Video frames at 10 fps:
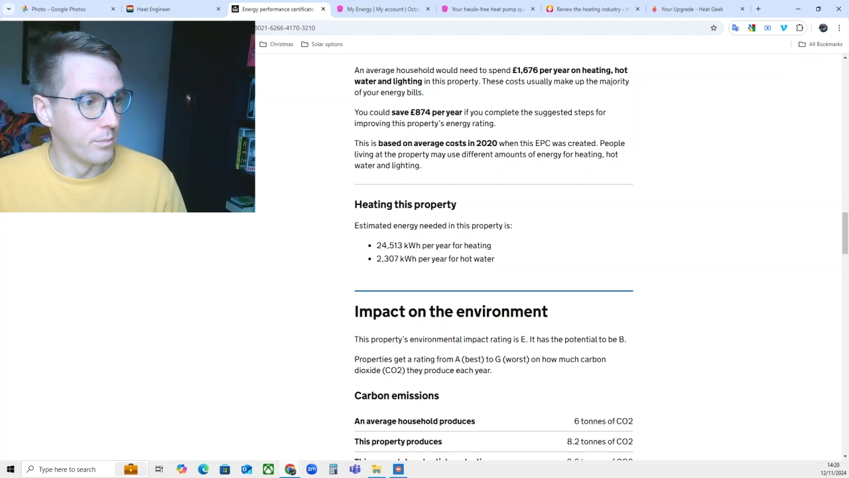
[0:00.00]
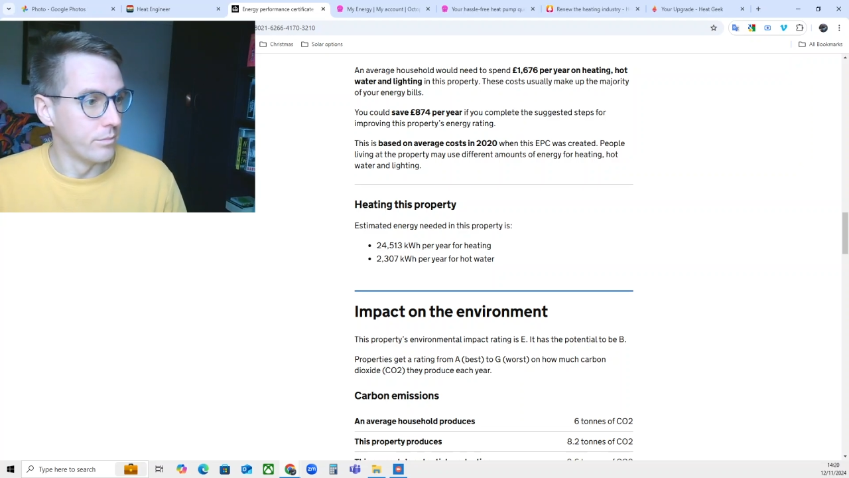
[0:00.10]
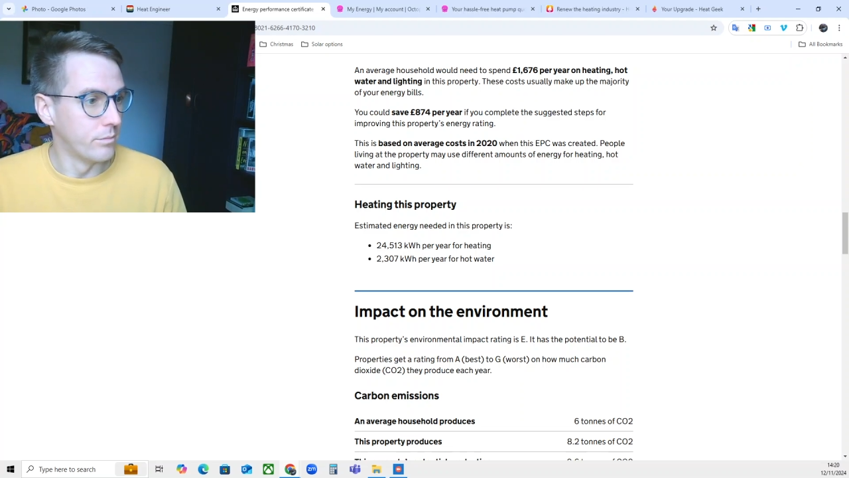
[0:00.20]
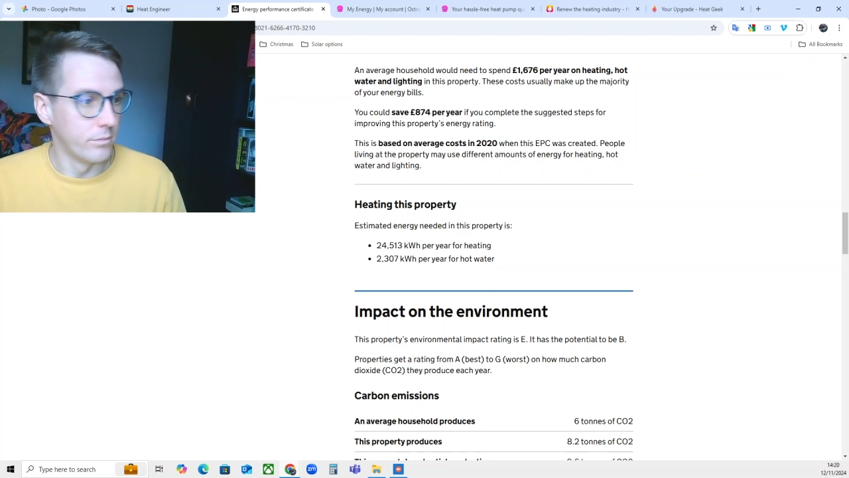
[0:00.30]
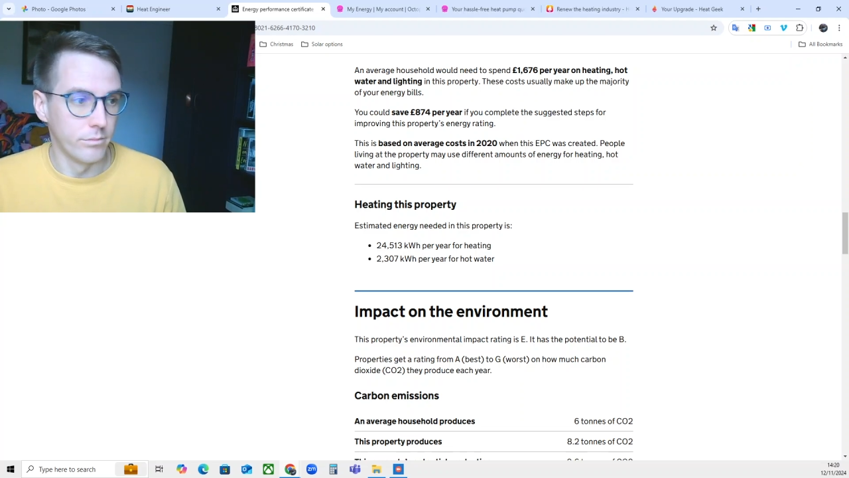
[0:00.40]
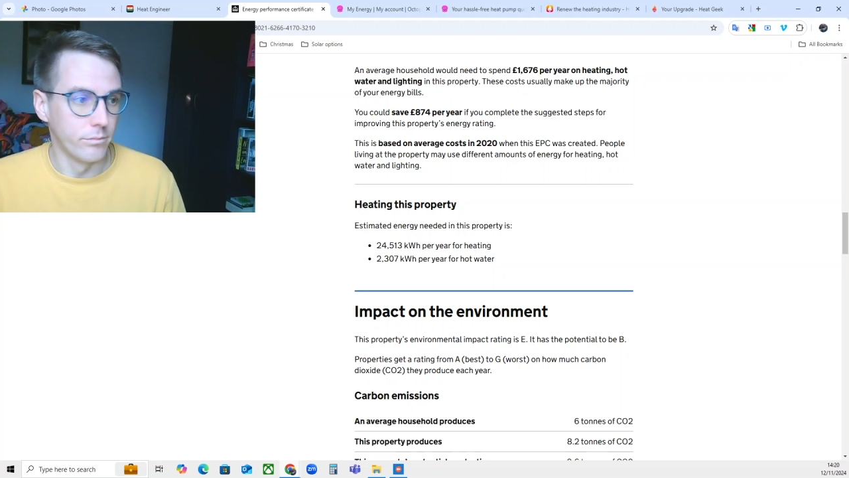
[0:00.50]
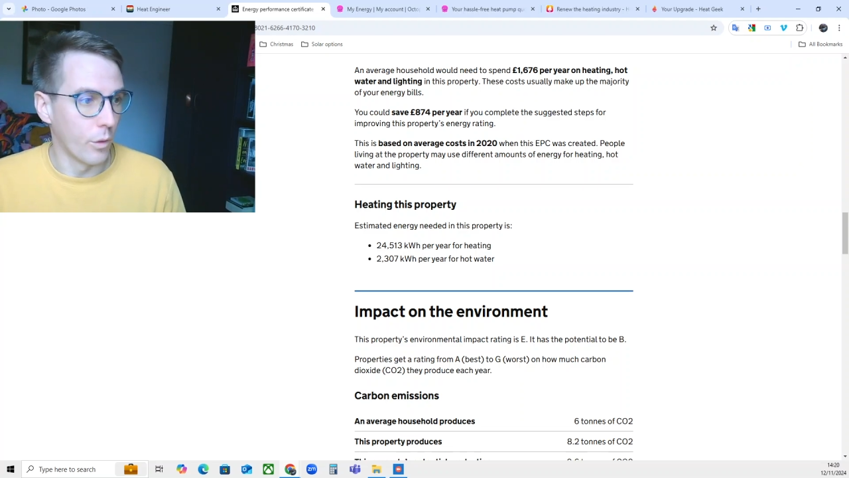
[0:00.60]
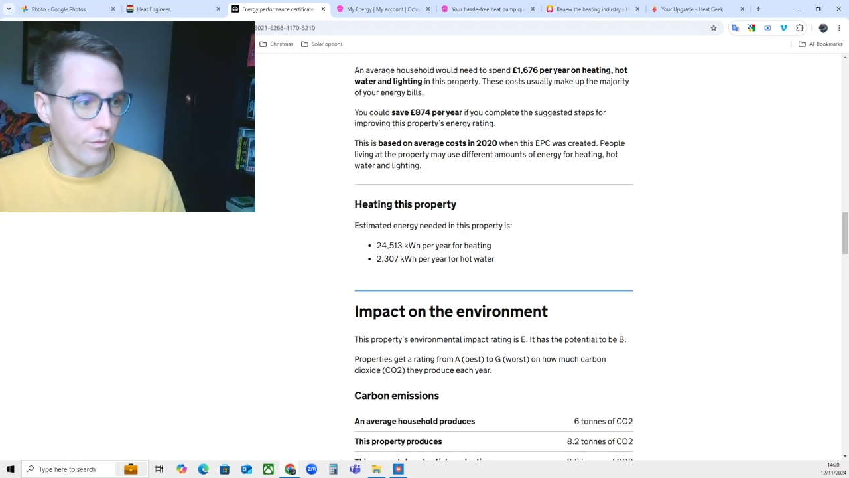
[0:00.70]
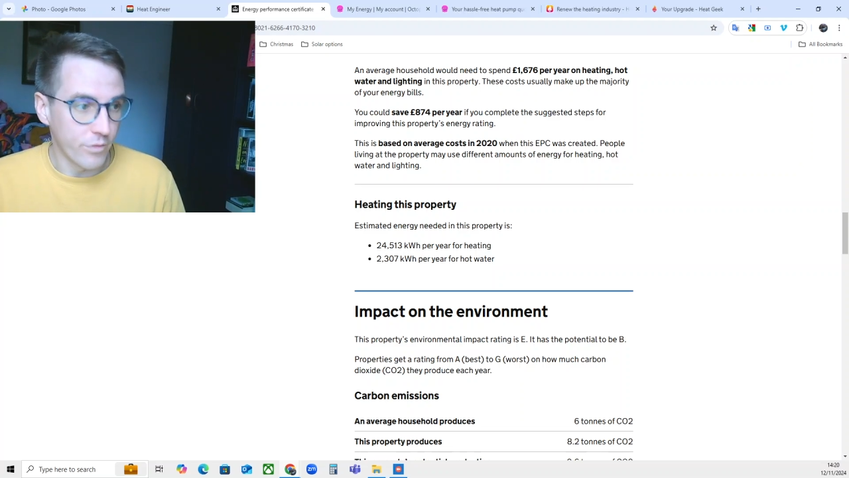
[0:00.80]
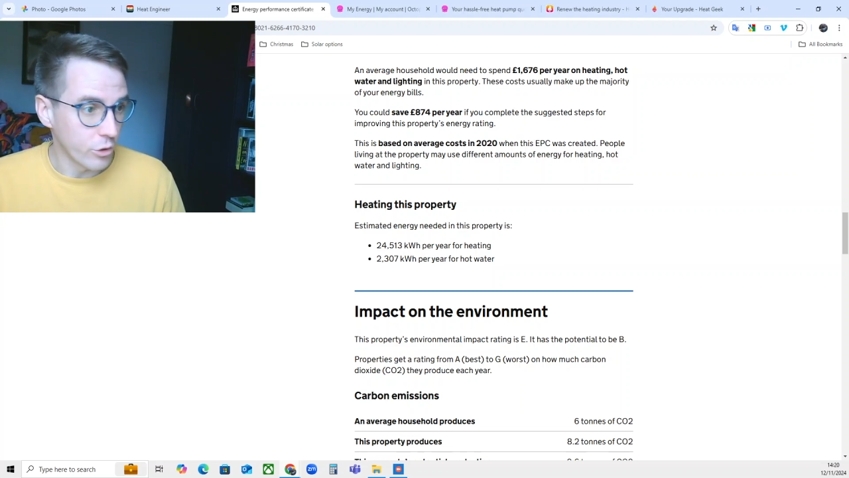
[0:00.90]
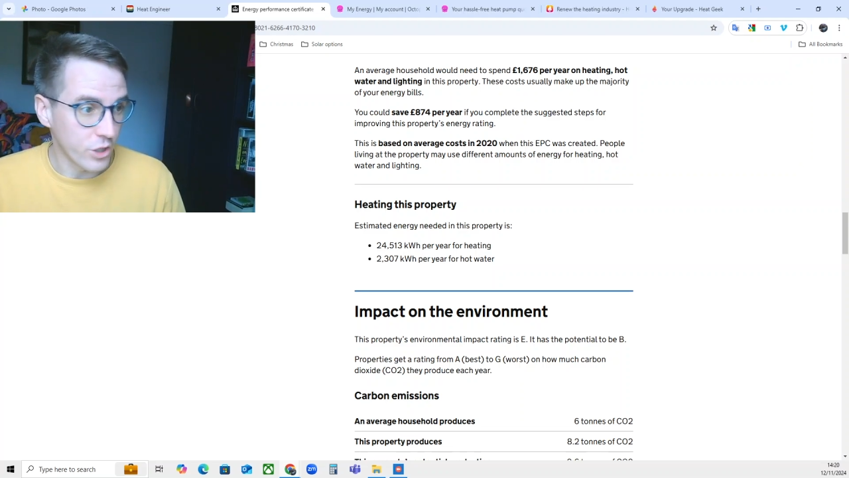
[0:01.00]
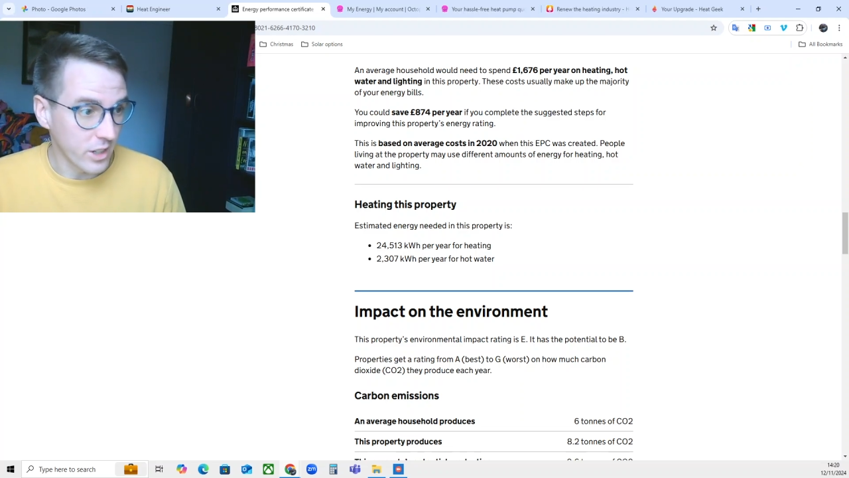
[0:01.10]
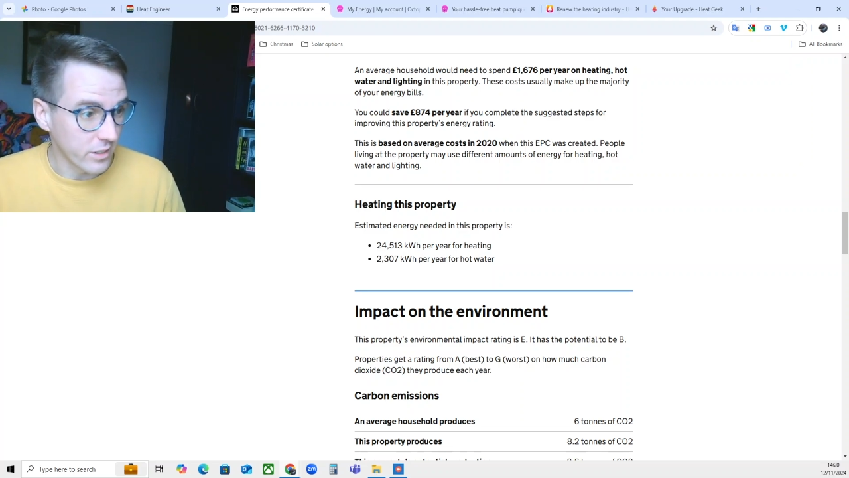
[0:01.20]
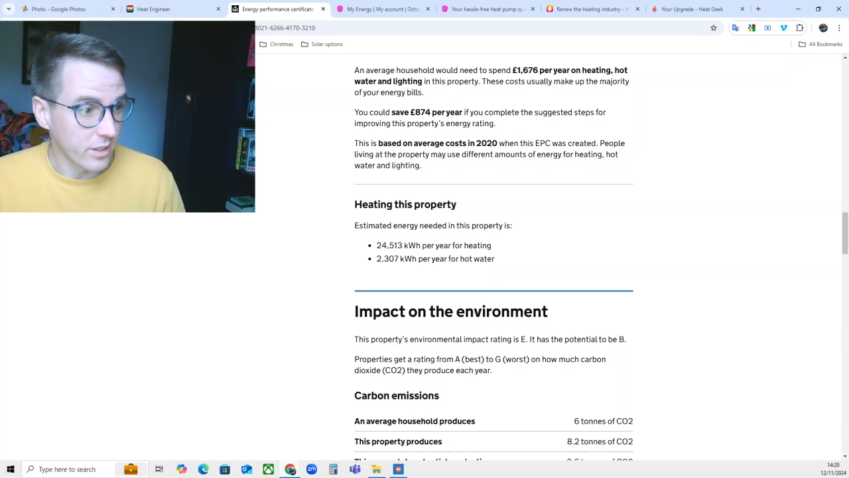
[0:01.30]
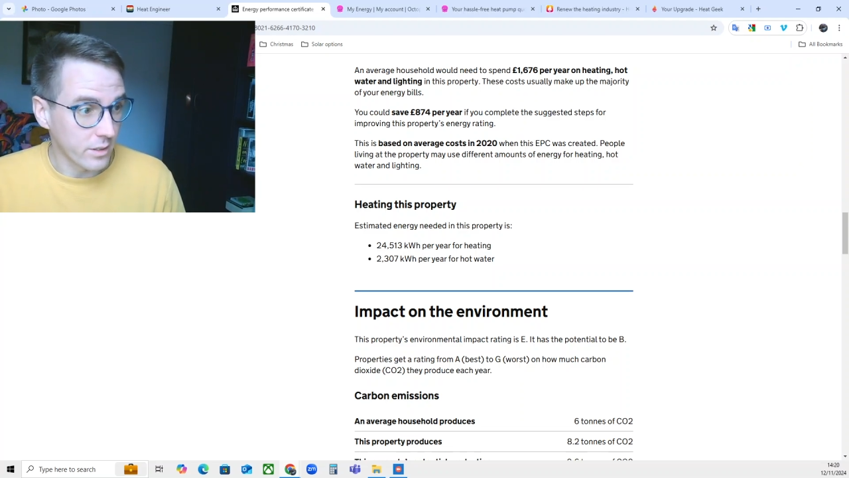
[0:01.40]

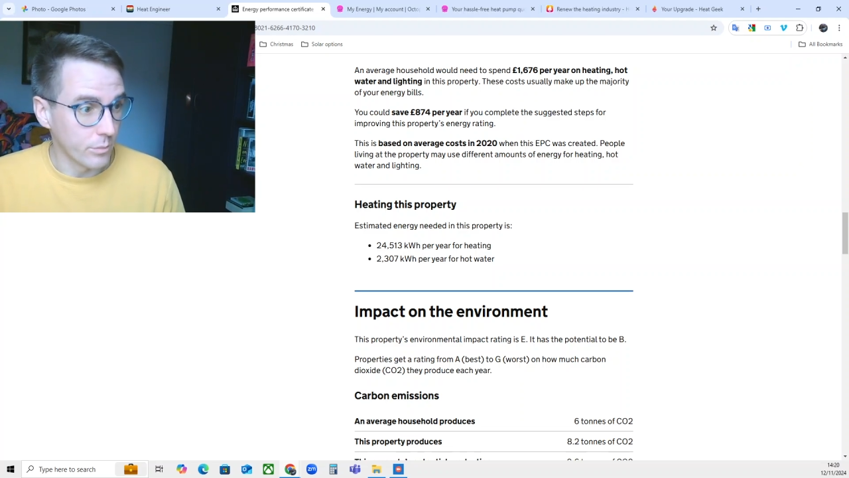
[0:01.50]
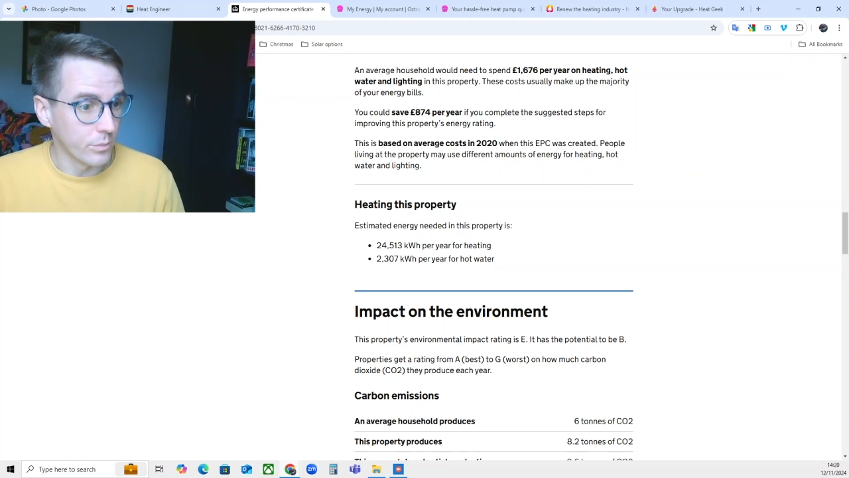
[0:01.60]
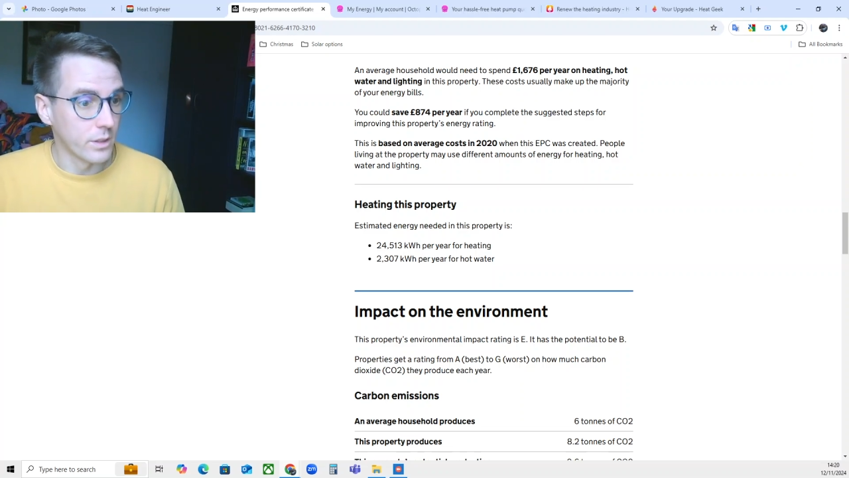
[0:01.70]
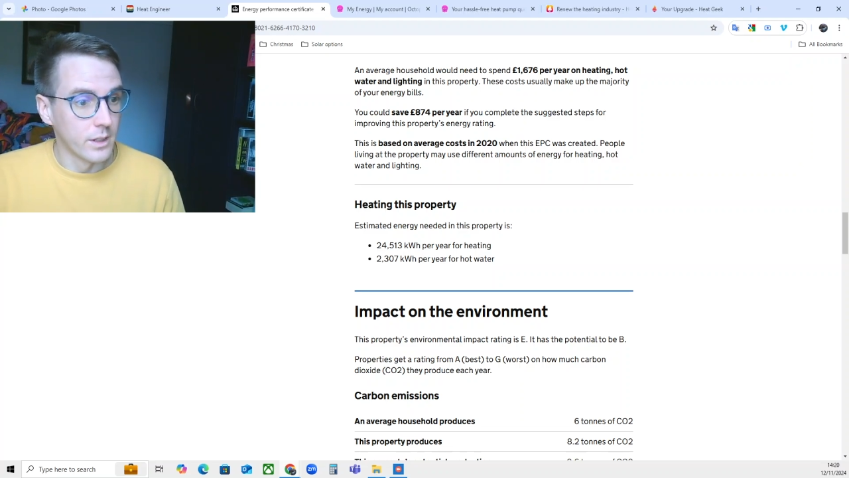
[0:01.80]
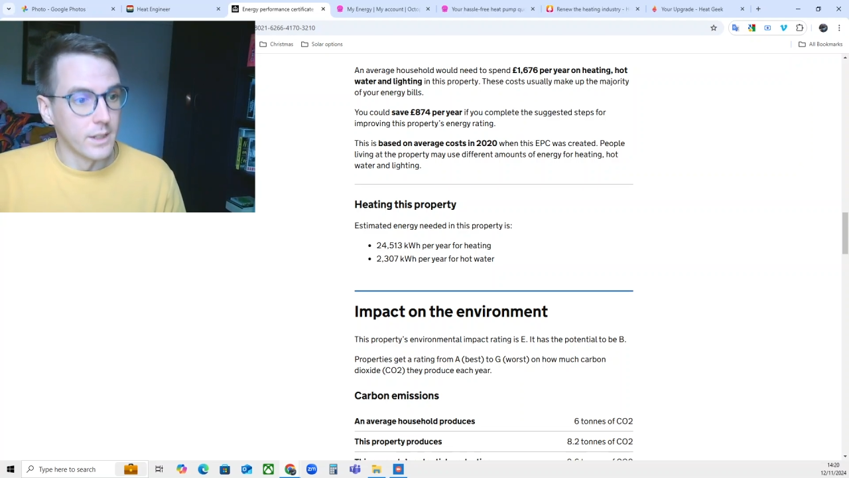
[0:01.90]
non-functioning systems.